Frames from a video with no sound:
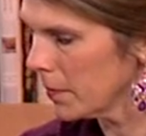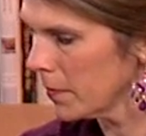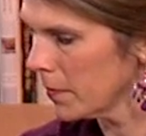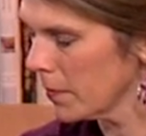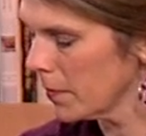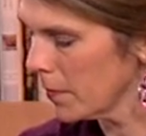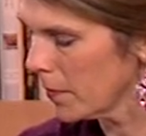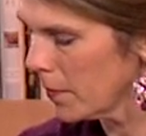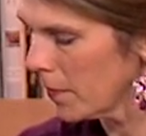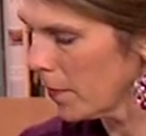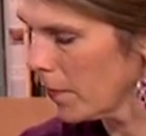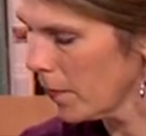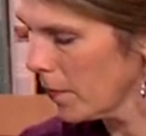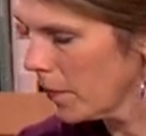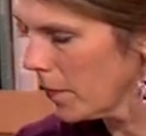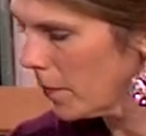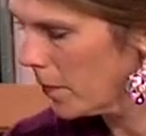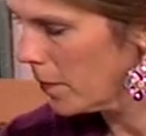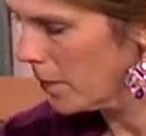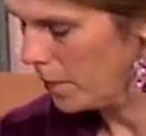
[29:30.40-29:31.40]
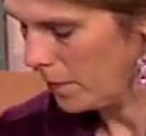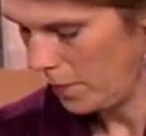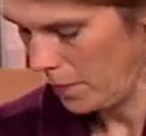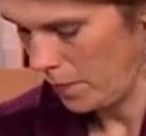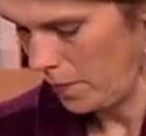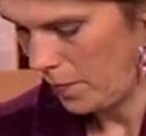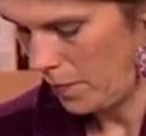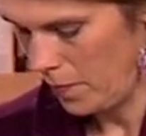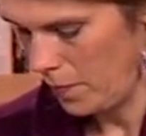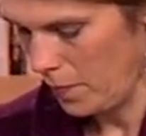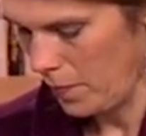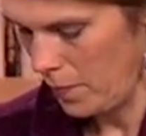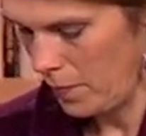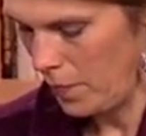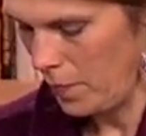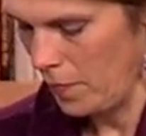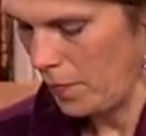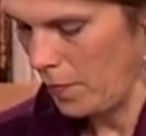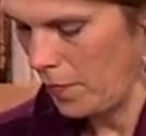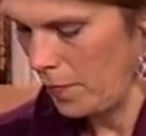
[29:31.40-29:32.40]

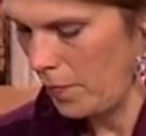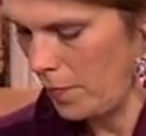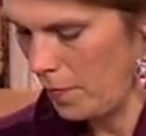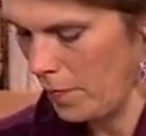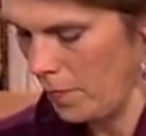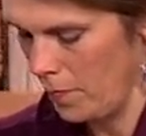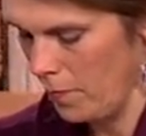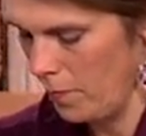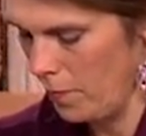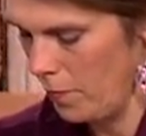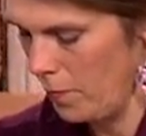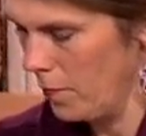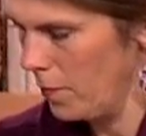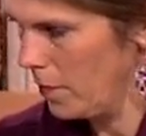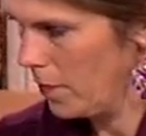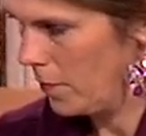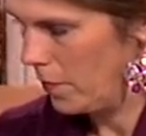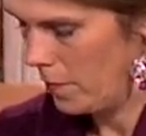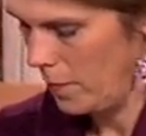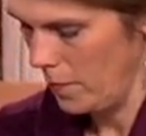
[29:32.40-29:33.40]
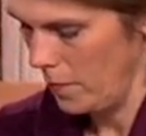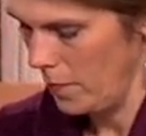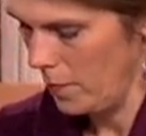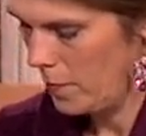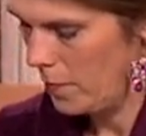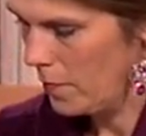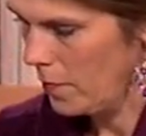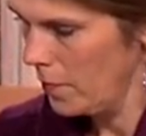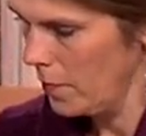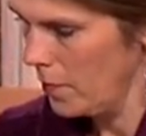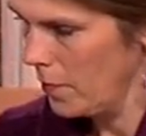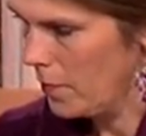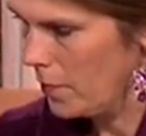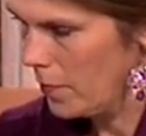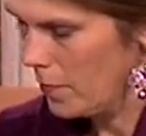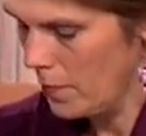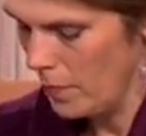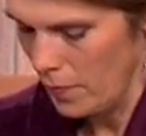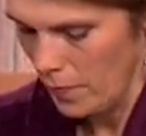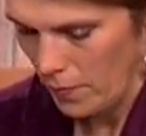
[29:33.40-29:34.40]

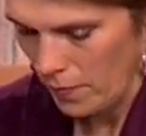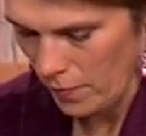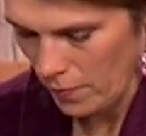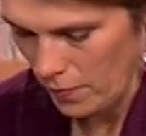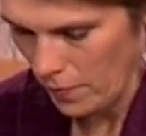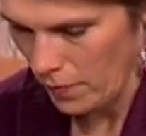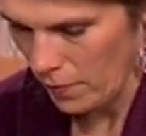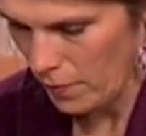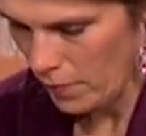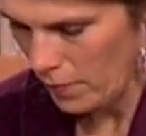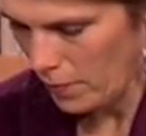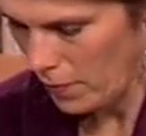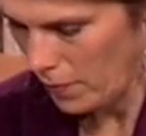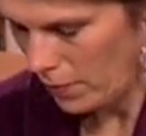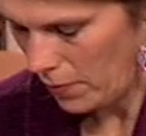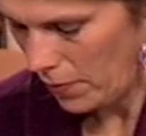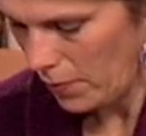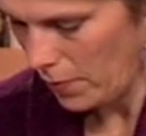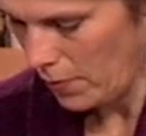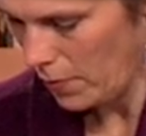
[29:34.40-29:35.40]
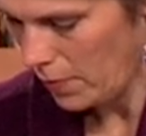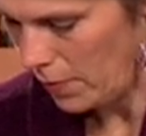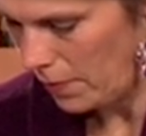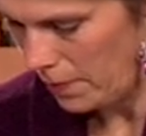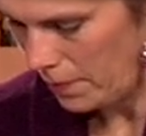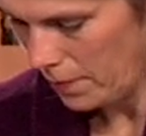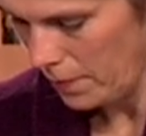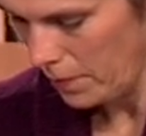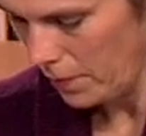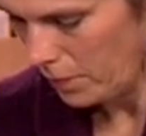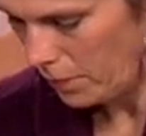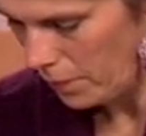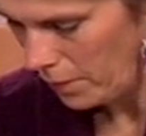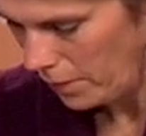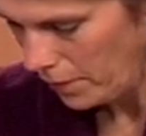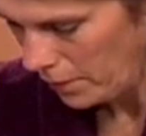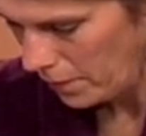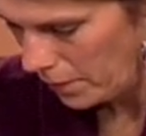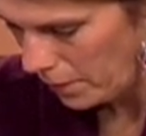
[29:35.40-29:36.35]
This person isn't speaking.